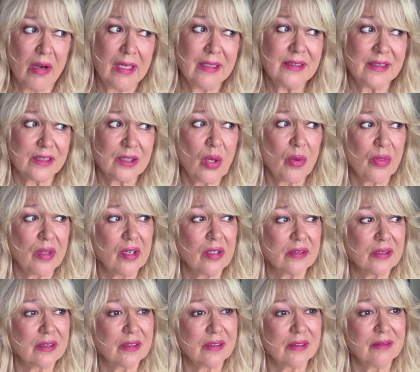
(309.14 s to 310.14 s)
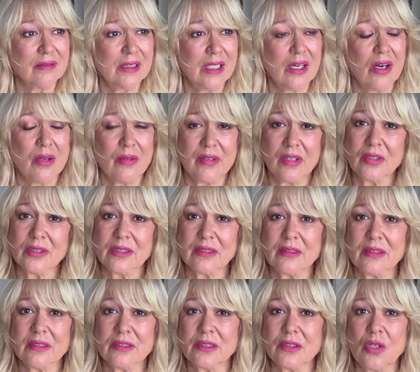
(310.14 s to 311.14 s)
and so there's you know there's
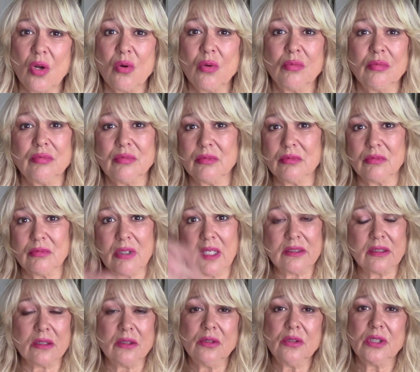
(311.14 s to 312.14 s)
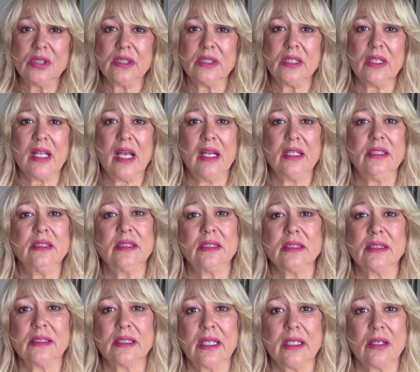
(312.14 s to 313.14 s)
there's no resolution to that you're
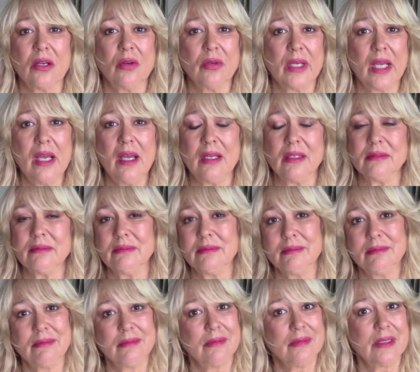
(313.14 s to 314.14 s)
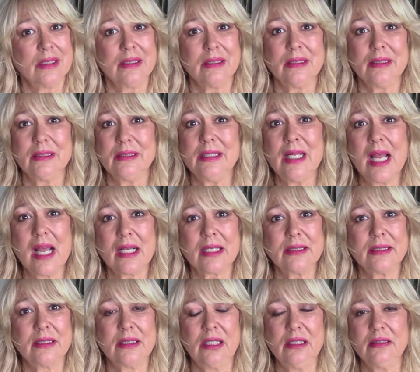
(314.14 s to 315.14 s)
just like okay next